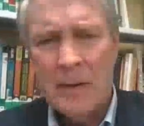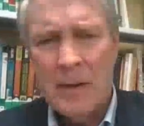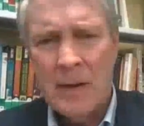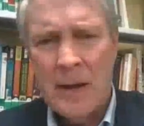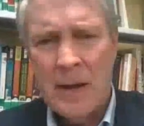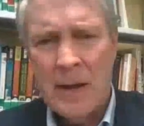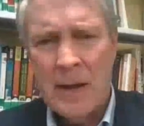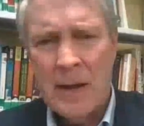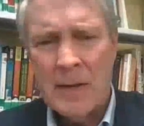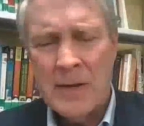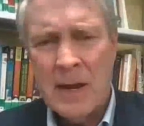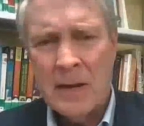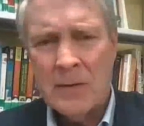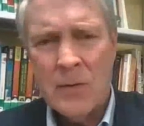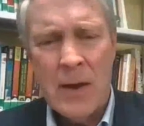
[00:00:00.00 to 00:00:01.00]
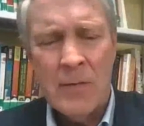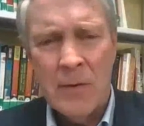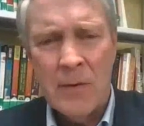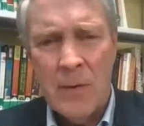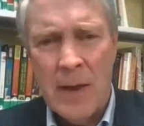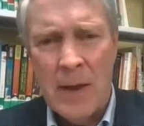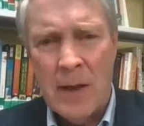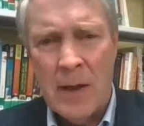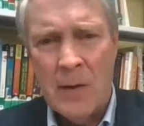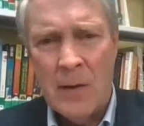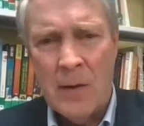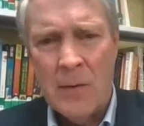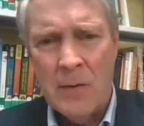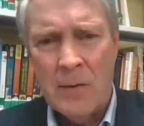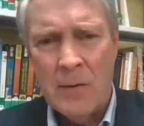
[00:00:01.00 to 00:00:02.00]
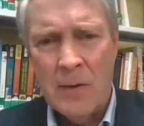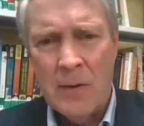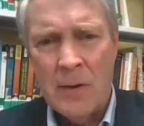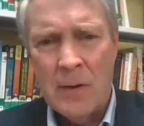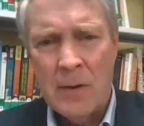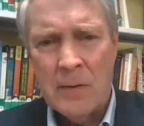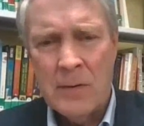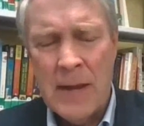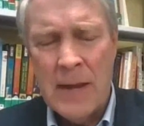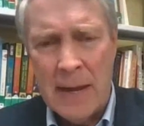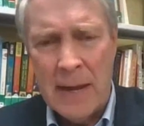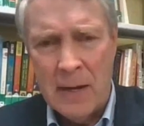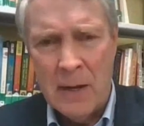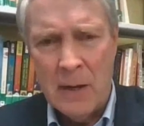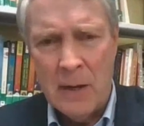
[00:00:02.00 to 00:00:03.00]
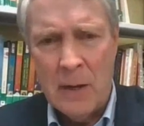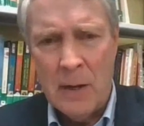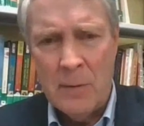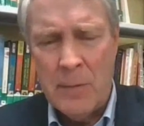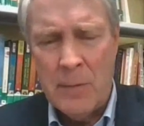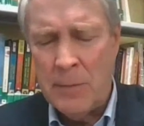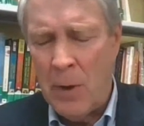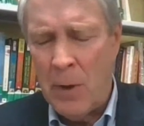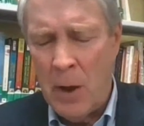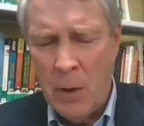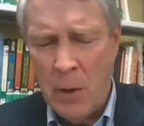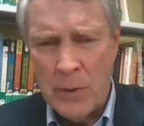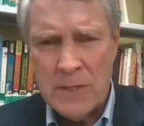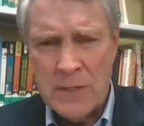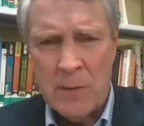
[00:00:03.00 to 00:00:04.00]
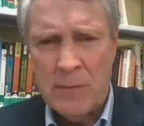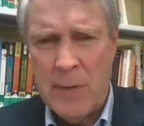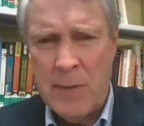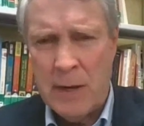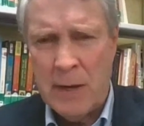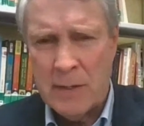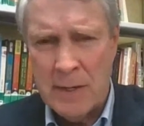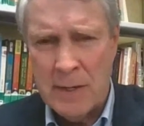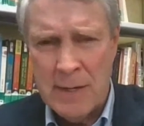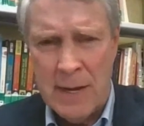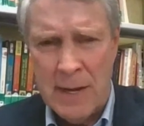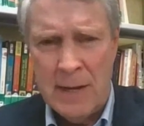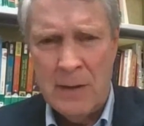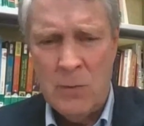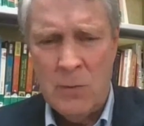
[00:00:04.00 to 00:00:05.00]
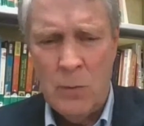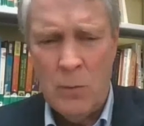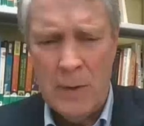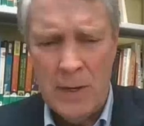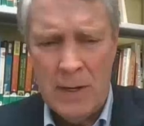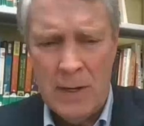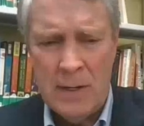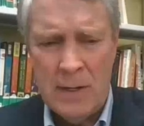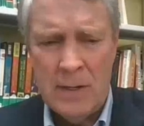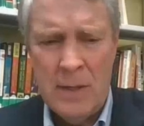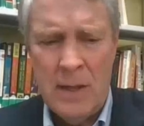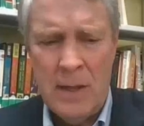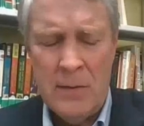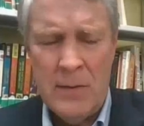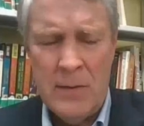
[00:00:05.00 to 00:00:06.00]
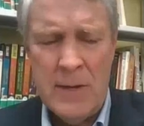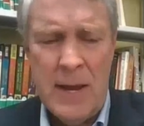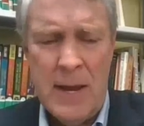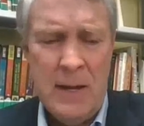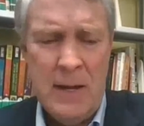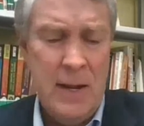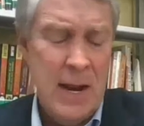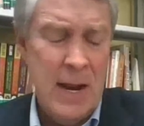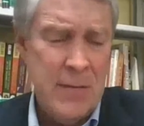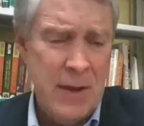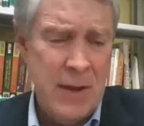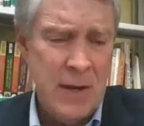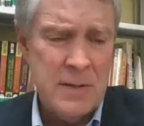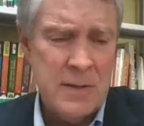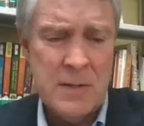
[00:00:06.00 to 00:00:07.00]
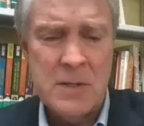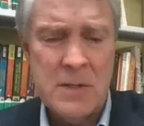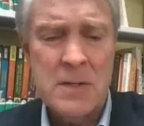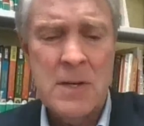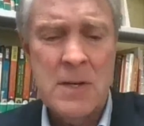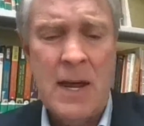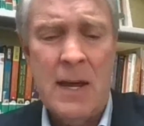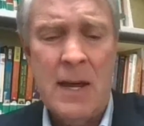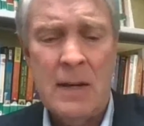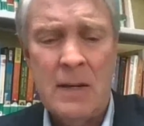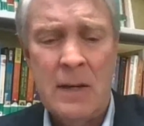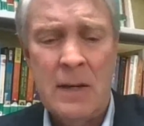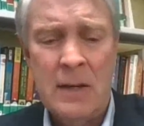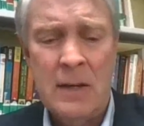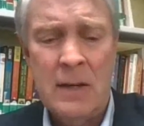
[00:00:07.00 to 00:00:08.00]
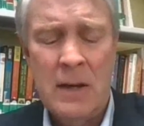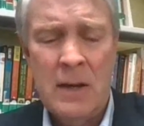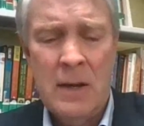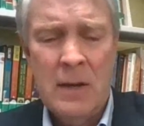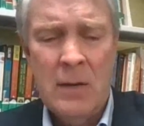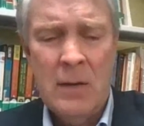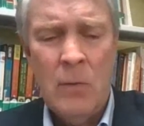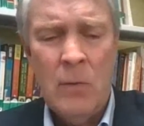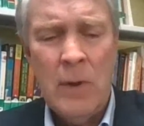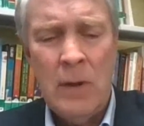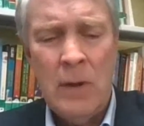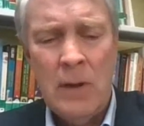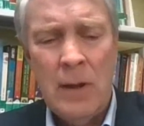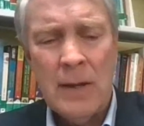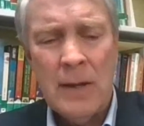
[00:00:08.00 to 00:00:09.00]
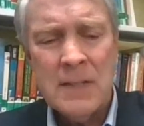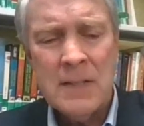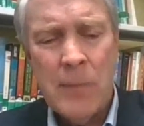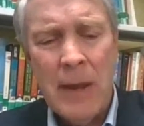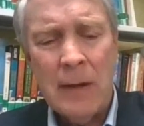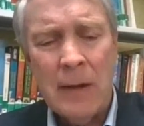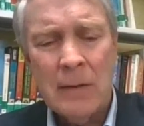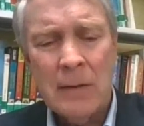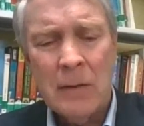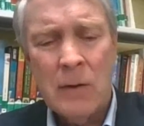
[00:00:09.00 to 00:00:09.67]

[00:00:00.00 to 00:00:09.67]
as I travel around, data, people always coming back to data. We need the data. And I think as a society, we expect